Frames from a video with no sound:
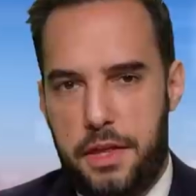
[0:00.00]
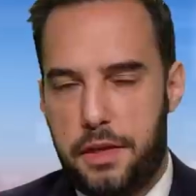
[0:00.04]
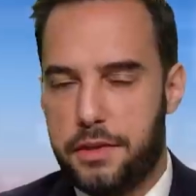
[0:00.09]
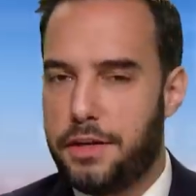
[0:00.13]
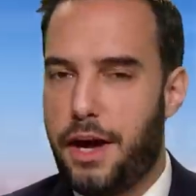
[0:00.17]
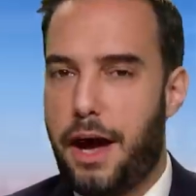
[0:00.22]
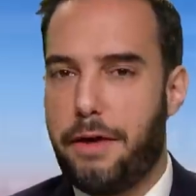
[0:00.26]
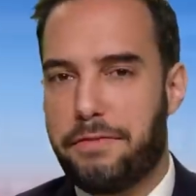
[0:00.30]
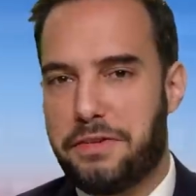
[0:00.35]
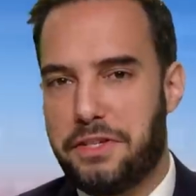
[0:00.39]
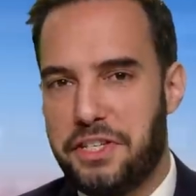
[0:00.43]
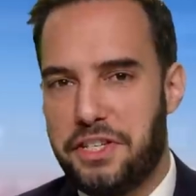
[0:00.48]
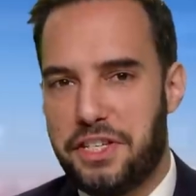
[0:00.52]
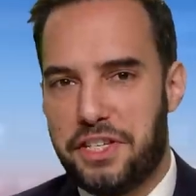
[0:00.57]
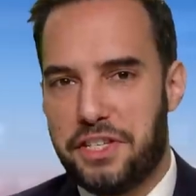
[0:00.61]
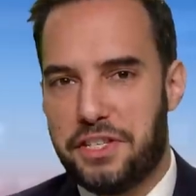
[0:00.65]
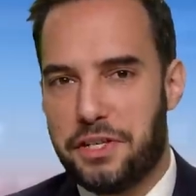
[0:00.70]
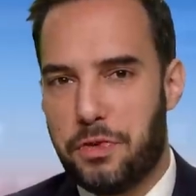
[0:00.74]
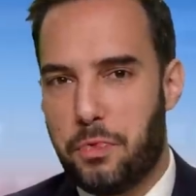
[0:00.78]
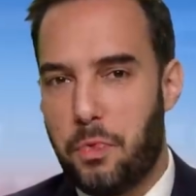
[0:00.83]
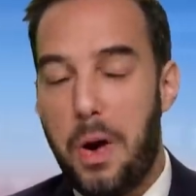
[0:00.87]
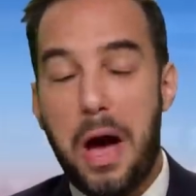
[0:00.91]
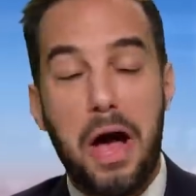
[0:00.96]
This obviously
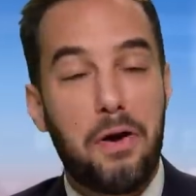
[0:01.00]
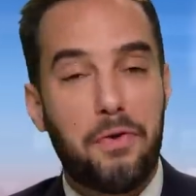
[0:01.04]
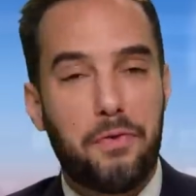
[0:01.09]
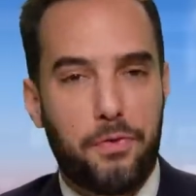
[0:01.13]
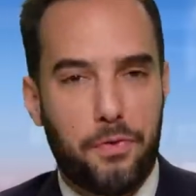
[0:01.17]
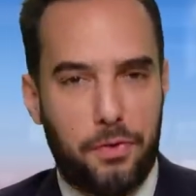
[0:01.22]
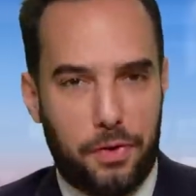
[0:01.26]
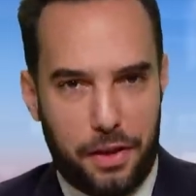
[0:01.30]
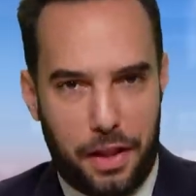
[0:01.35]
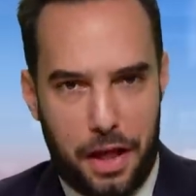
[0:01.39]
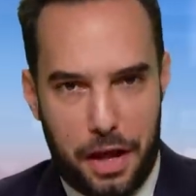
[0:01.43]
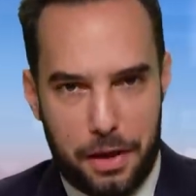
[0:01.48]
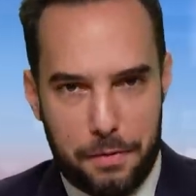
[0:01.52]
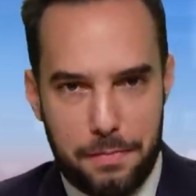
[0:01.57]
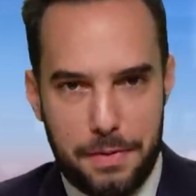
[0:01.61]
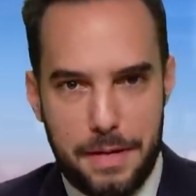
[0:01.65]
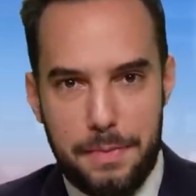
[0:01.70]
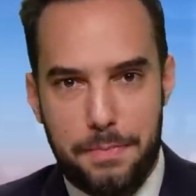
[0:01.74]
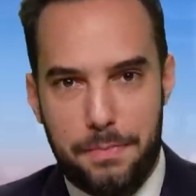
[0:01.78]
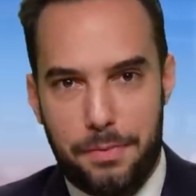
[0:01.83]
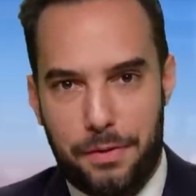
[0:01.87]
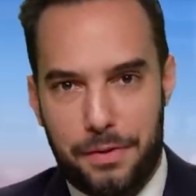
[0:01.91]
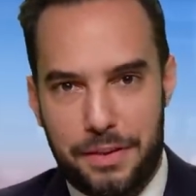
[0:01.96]
didn't sit well for a lot of
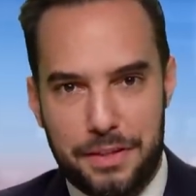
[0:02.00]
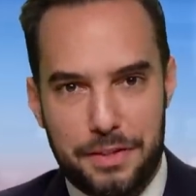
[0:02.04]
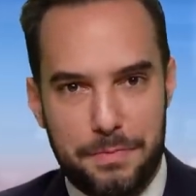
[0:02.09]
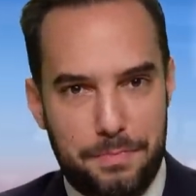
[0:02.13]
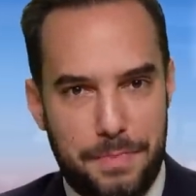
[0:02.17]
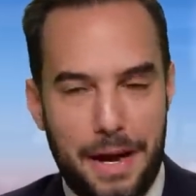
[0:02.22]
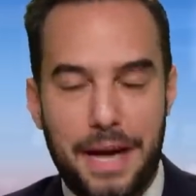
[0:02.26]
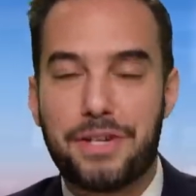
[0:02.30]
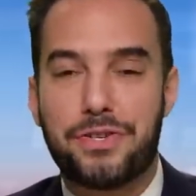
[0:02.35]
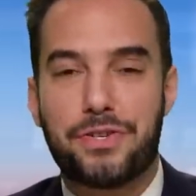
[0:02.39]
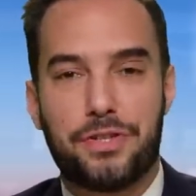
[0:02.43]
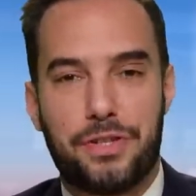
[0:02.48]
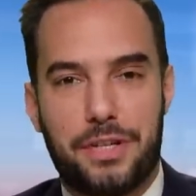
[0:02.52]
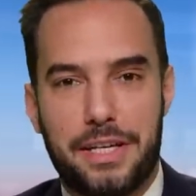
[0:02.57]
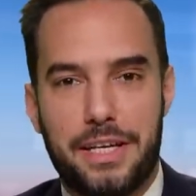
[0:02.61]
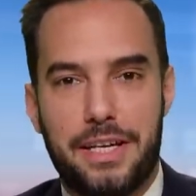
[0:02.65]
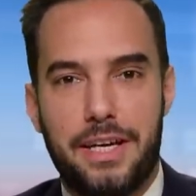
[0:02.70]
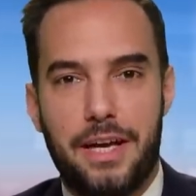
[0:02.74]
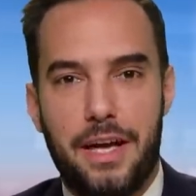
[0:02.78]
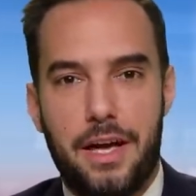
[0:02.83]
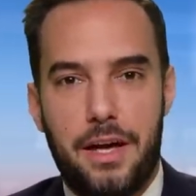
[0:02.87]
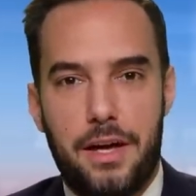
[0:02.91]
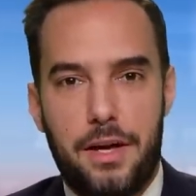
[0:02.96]
people,
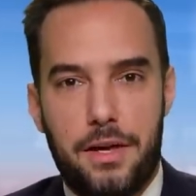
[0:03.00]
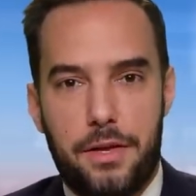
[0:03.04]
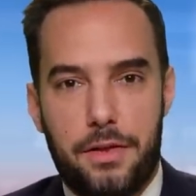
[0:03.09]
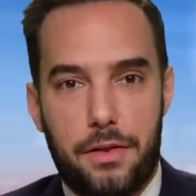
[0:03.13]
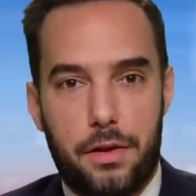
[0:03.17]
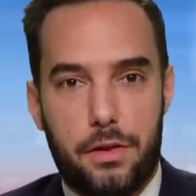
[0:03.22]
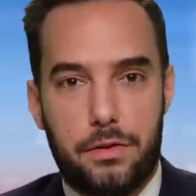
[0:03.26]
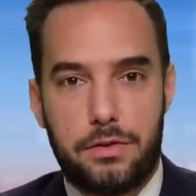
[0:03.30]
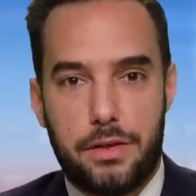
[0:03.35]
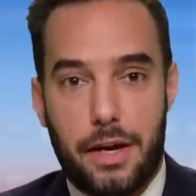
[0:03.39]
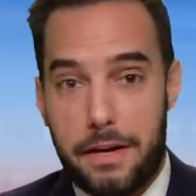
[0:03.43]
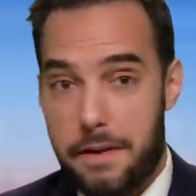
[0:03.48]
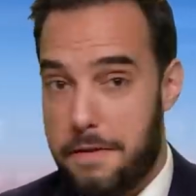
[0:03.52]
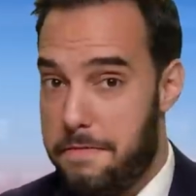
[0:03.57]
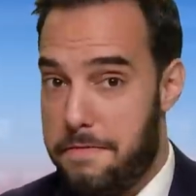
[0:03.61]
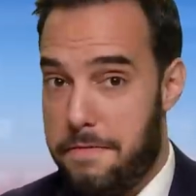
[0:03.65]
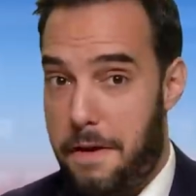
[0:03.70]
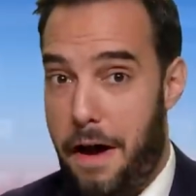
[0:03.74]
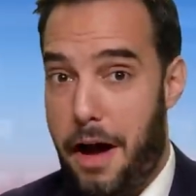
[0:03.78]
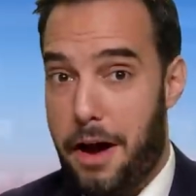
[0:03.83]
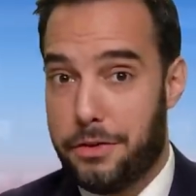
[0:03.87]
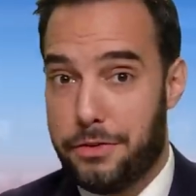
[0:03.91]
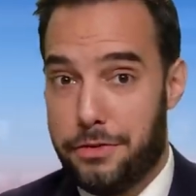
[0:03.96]
especially those like
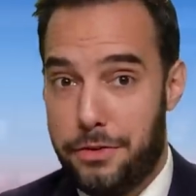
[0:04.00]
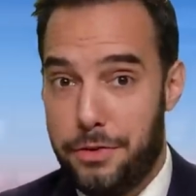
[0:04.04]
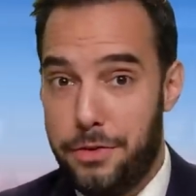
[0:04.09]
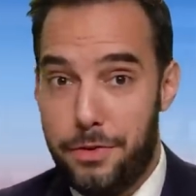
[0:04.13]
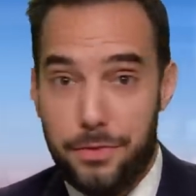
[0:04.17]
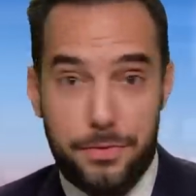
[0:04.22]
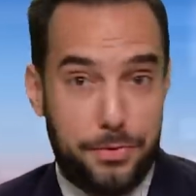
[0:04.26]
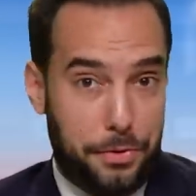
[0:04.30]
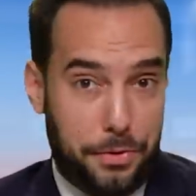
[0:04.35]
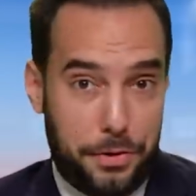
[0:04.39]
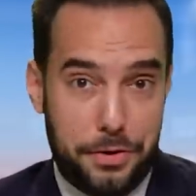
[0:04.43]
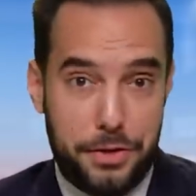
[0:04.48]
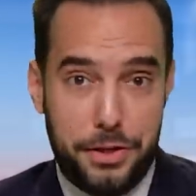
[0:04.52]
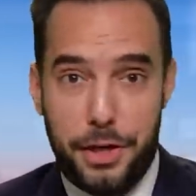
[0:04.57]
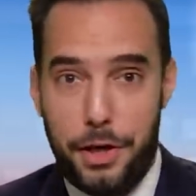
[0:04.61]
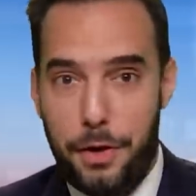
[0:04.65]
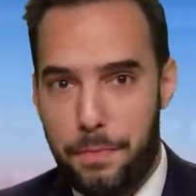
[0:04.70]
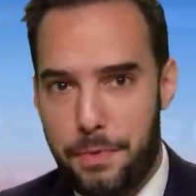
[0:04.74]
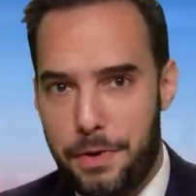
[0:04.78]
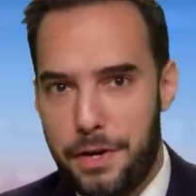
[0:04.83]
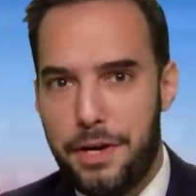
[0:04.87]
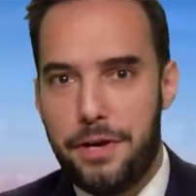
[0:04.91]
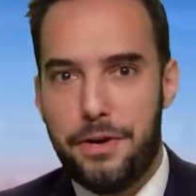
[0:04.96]
Fox News or the
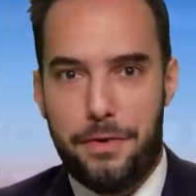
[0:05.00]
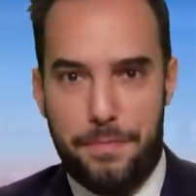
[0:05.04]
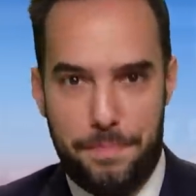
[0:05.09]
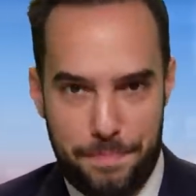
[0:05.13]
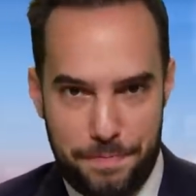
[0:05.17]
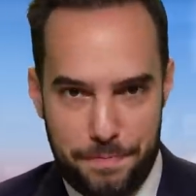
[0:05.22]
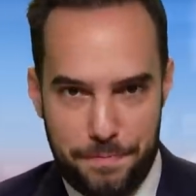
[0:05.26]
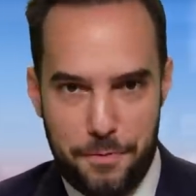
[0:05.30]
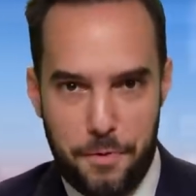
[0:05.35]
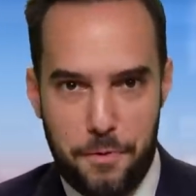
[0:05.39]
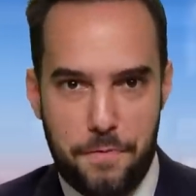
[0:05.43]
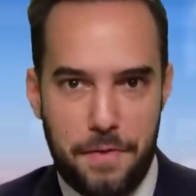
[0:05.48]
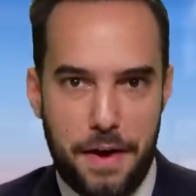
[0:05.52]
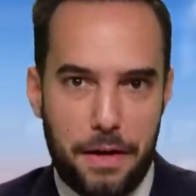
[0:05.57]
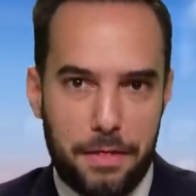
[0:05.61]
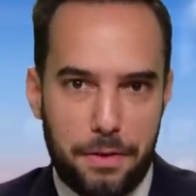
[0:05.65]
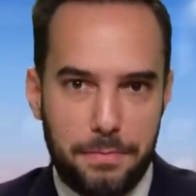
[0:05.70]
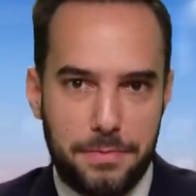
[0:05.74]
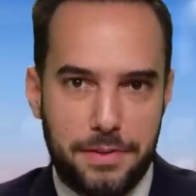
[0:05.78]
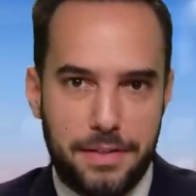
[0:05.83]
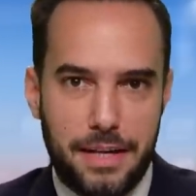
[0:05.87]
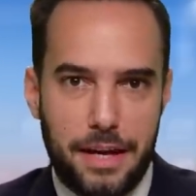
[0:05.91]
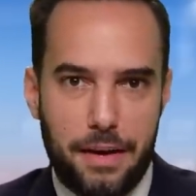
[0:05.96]
GOP, who found
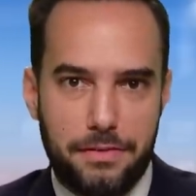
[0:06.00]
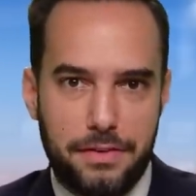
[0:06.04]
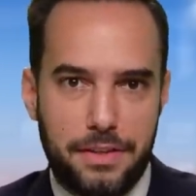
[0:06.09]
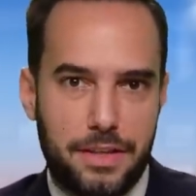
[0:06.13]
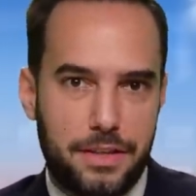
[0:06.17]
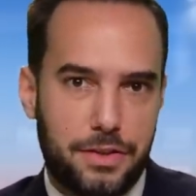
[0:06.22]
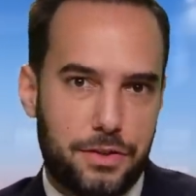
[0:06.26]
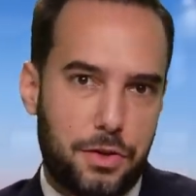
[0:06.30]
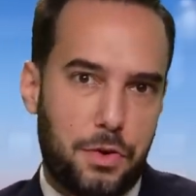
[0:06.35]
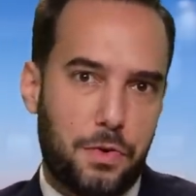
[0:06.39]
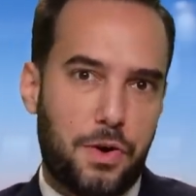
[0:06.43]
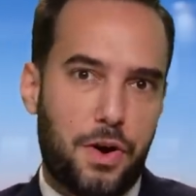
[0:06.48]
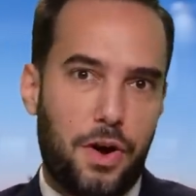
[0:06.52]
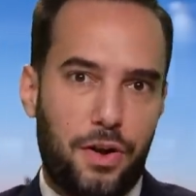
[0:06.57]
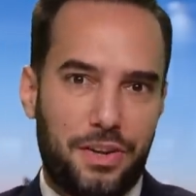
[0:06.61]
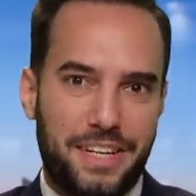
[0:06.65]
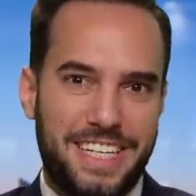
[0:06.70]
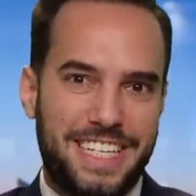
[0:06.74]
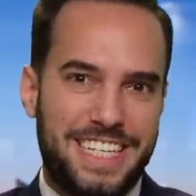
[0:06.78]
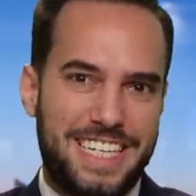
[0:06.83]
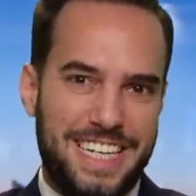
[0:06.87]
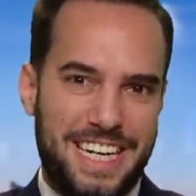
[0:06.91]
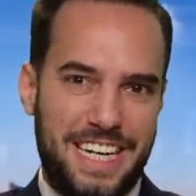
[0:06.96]
themselves in a
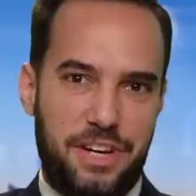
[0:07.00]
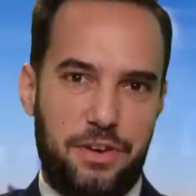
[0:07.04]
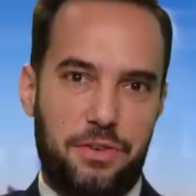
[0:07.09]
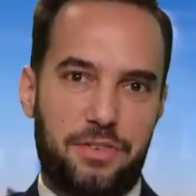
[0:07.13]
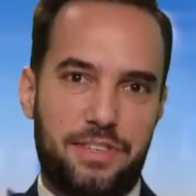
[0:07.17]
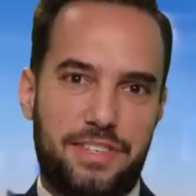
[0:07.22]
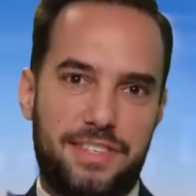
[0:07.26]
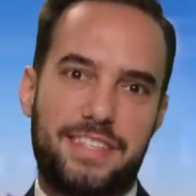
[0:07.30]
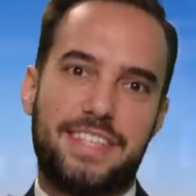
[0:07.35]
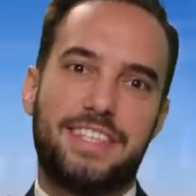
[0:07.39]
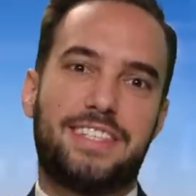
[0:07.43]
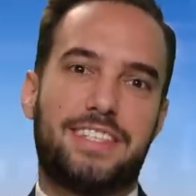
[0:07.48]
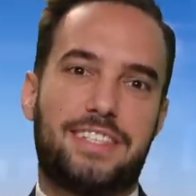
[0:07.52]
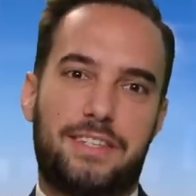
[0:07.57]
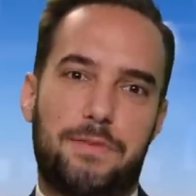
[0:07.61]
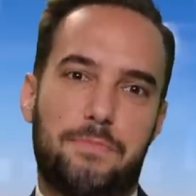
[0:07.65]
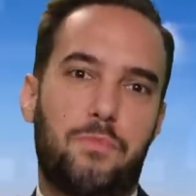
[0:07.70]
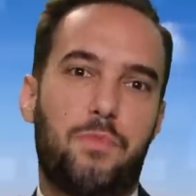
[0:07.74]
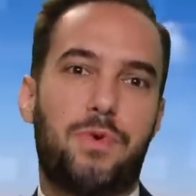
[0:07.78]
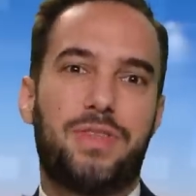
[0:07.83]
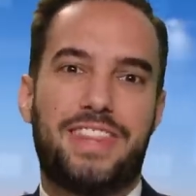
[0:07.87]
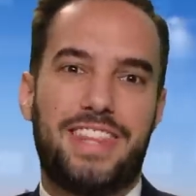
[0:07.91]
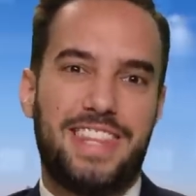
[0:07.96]
so-called tiered
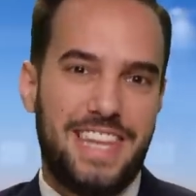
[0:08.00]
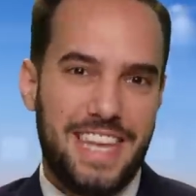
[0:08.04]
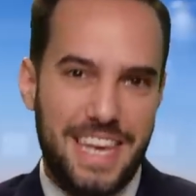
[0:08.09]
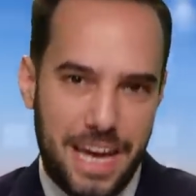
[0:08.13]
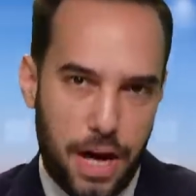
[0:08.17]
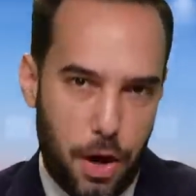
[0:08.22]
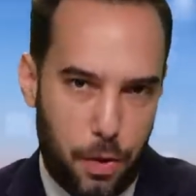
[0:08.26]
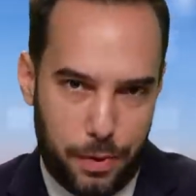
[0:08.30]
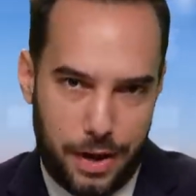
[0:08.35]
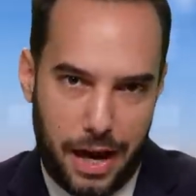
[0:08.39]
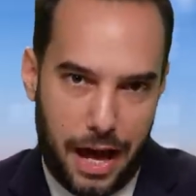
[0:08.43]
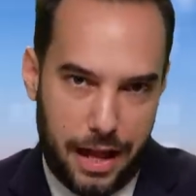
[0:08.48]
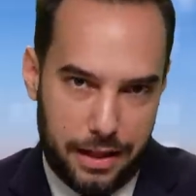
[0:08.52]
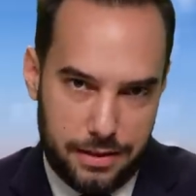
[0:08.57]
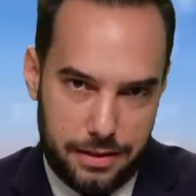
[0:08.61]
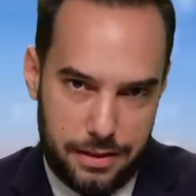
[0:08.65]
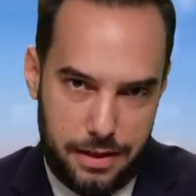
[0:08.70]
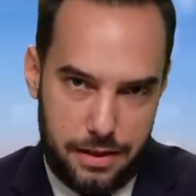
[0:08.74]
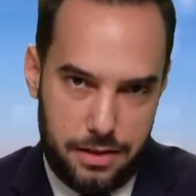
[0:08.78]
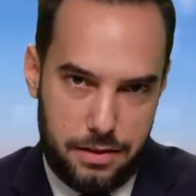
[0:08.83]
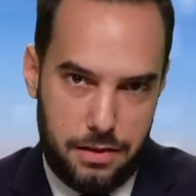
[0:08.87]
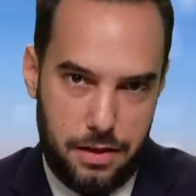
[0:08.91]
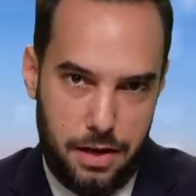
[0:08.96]
system with
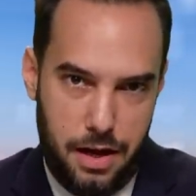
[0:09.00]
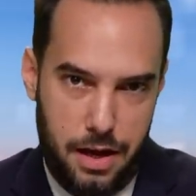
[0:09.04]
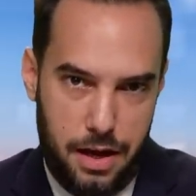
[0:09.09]
neo-Nazis.